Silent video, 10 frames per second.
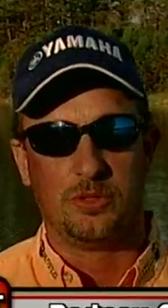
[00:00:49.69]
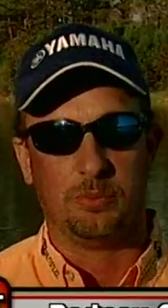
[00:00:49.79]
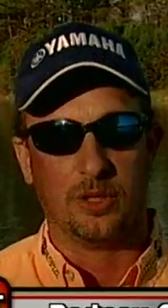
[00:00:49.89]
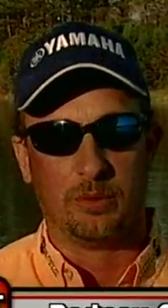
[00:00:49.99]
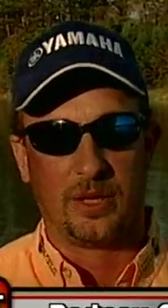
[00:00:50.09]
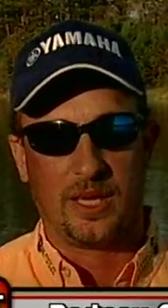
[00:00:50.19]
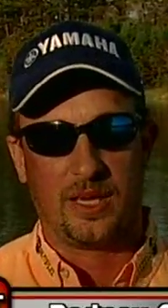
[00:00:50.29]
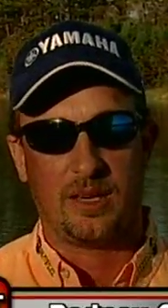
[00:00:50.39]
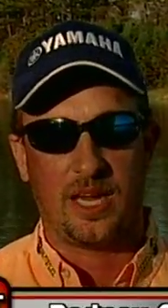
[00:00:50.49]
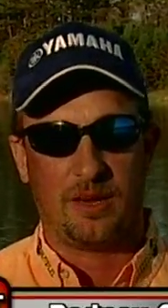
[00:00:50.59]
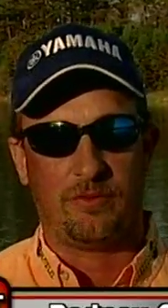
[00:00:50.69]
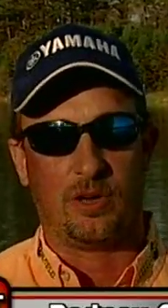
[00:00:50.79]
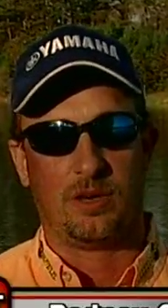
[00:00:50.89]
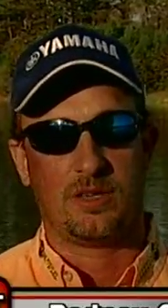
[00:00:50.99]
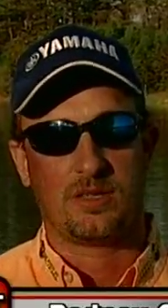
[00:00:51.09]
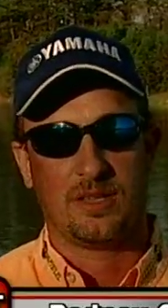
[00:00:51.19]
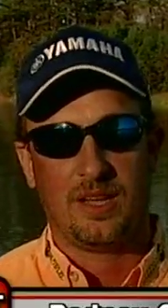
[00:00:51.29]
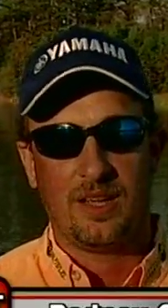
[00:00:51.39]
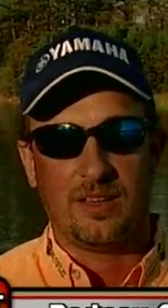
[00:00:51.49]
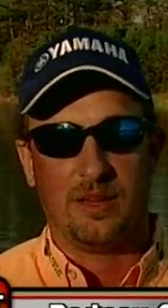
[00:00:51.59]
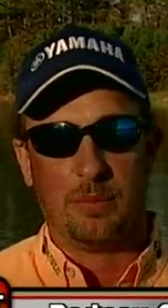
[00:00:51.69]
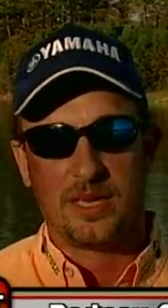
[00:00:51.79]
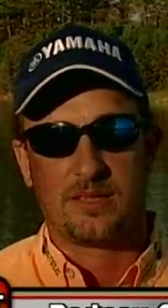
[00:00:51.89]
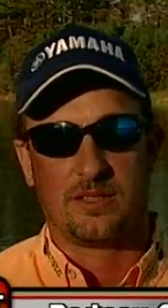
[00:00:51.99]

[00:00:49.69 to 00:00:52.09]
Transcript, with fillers: You put them in head first, it messes